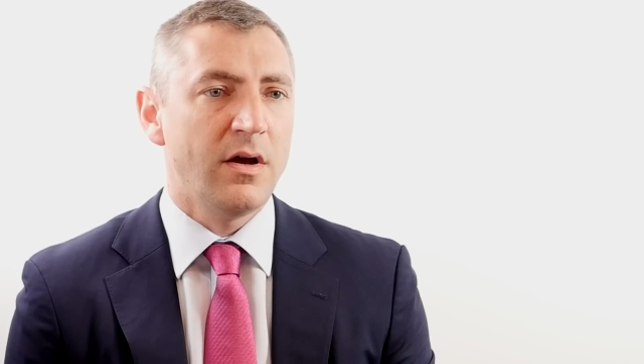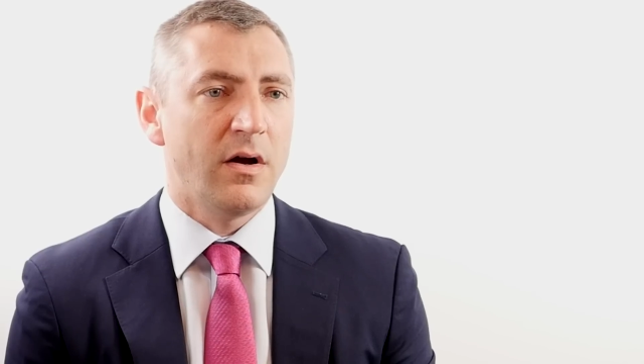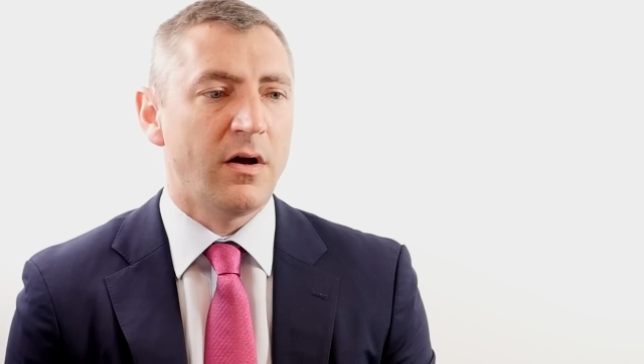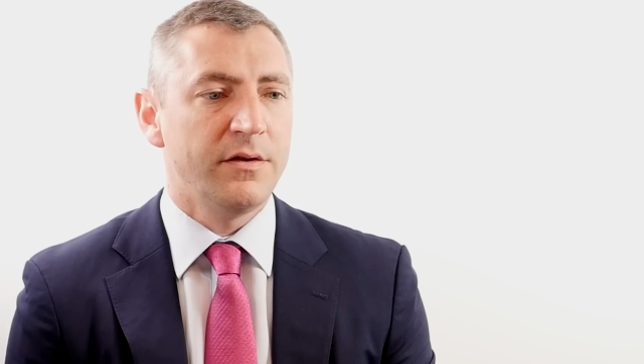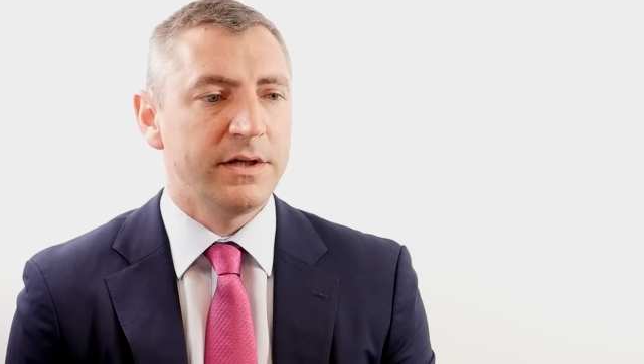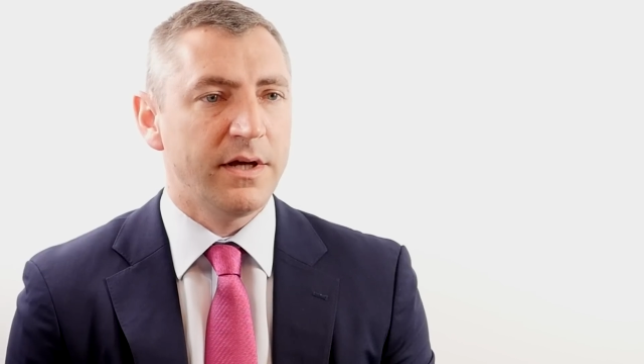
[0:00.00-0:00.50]

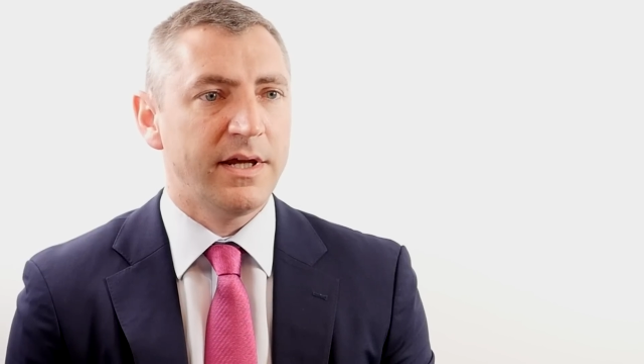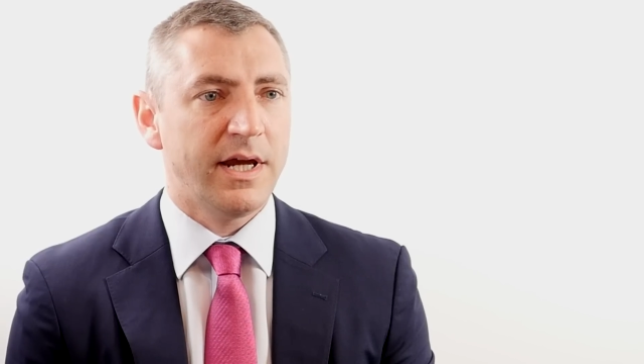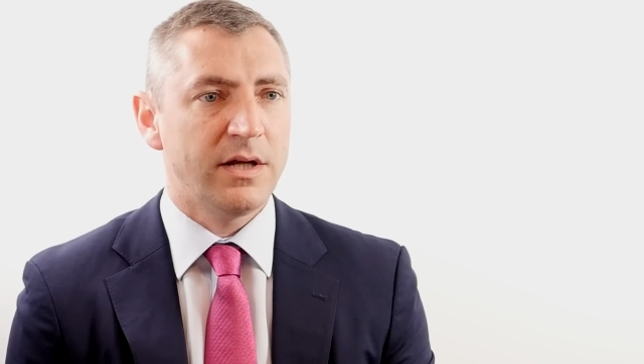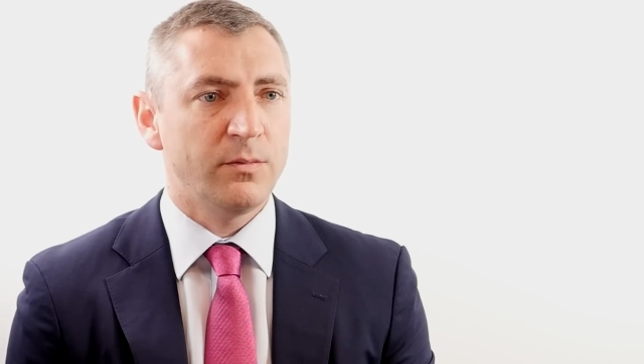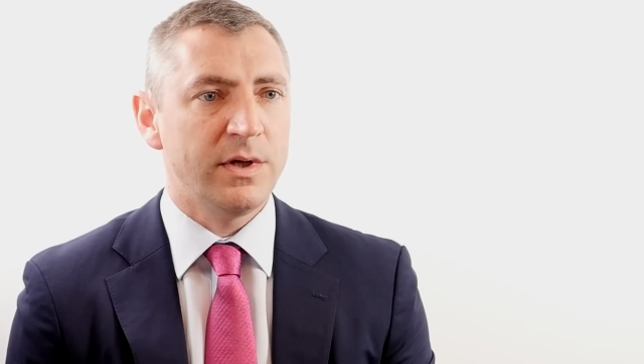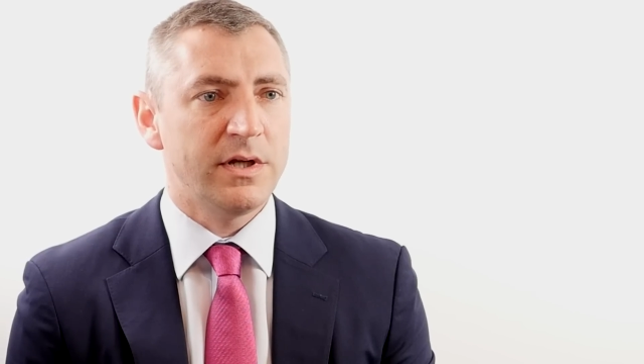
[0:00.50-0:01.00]
On the other
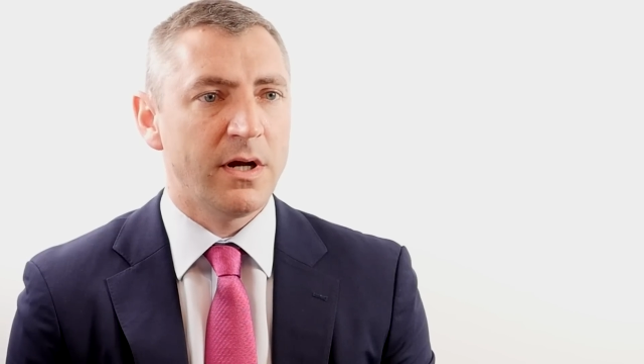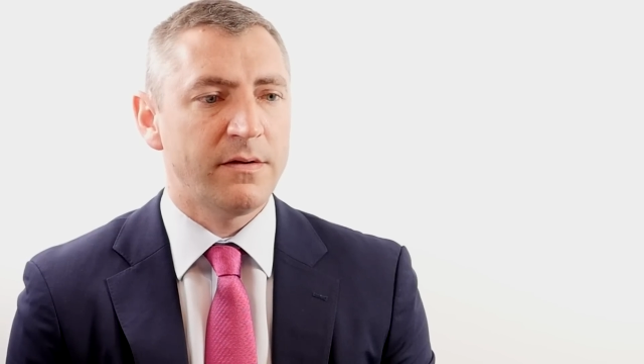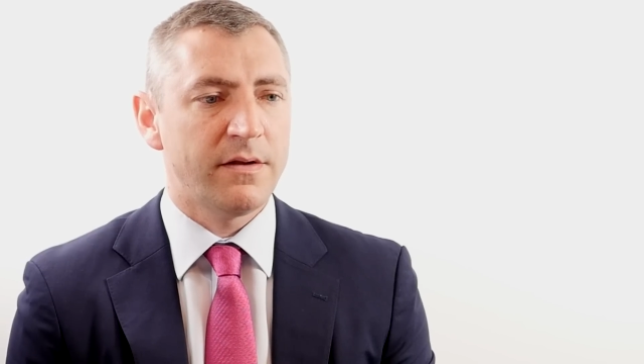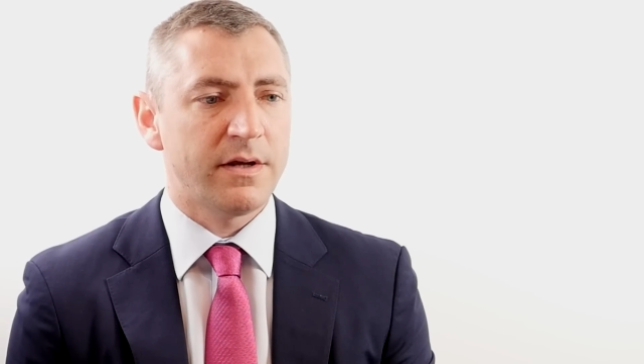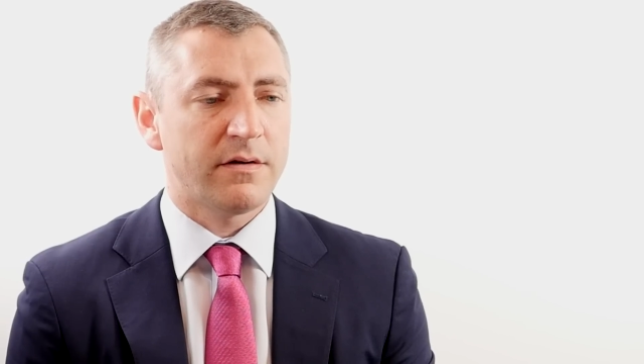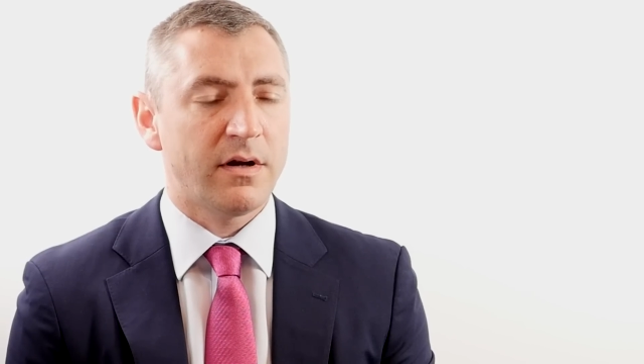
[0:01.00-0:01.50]
hand, we know
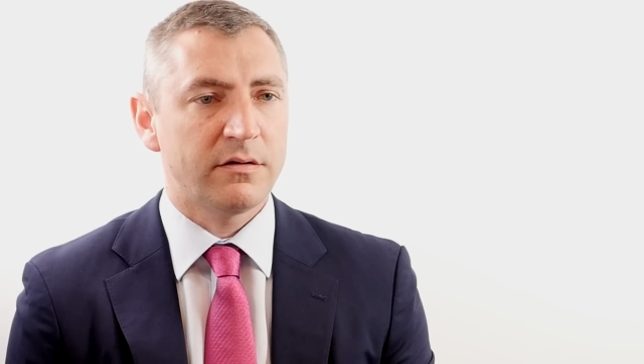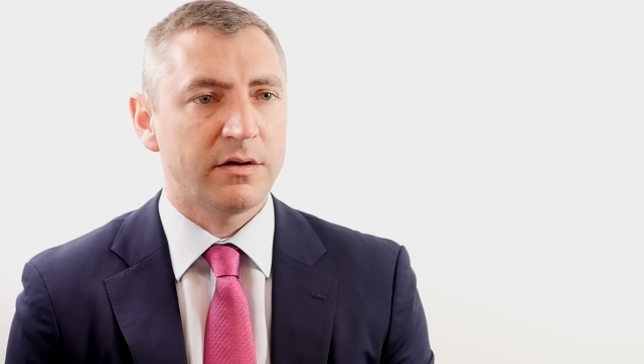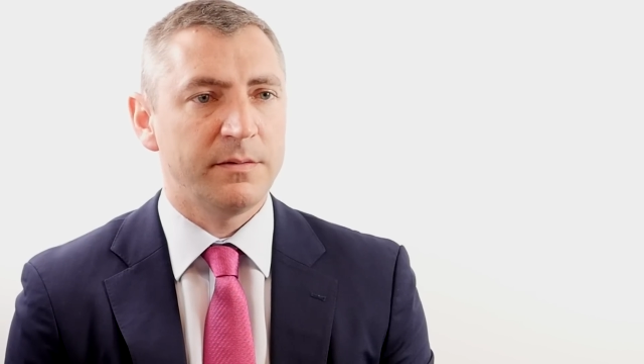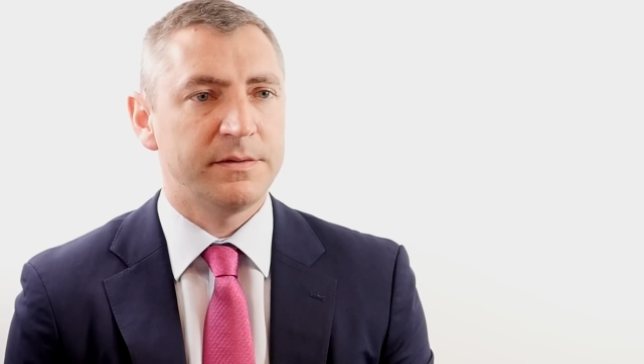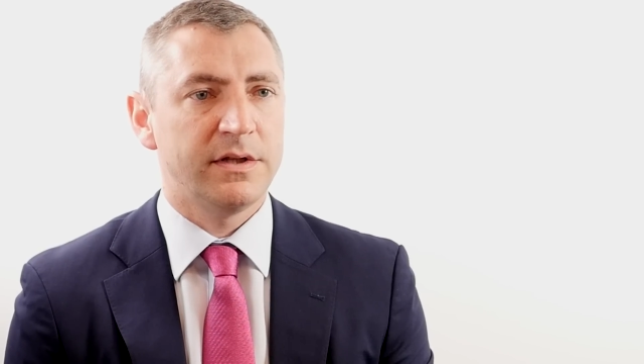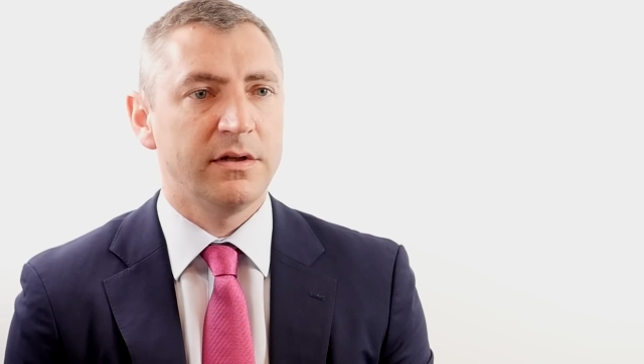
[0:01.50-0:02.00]
that there are
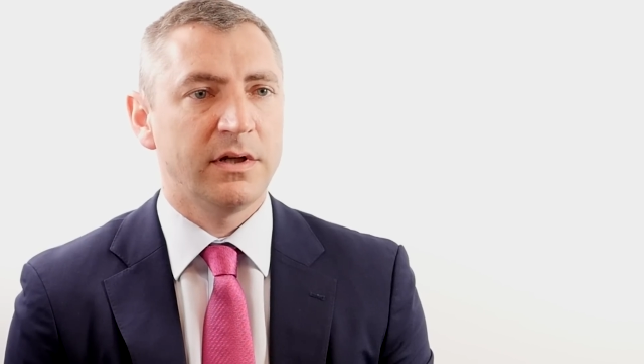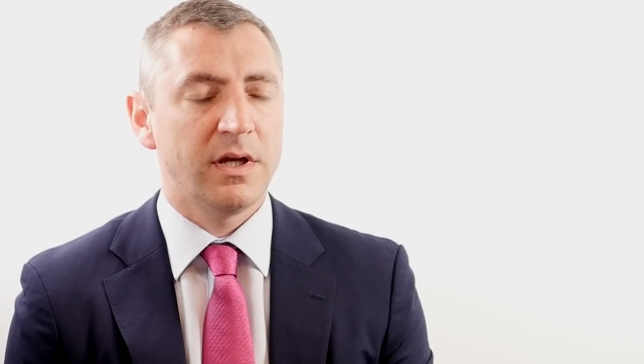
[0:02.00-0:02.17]
groups in the